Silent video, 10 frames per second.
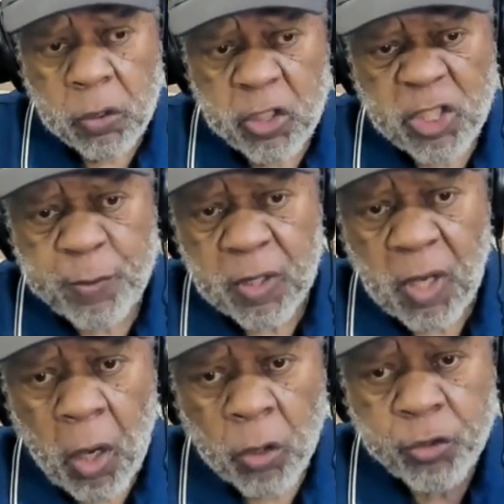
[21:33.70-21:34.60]
just
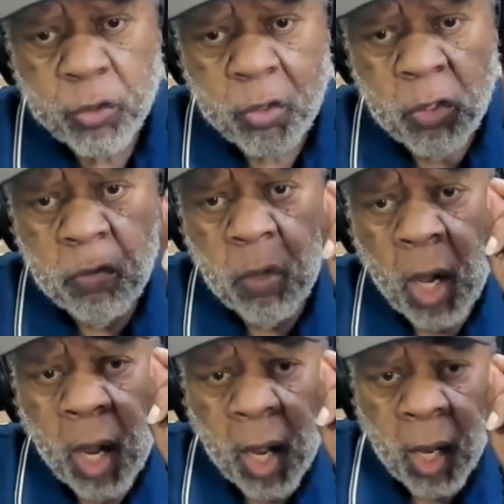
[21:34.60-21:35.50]
because you
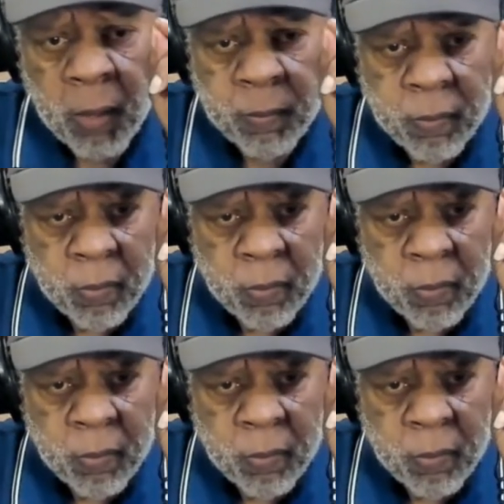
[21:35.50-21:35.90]
are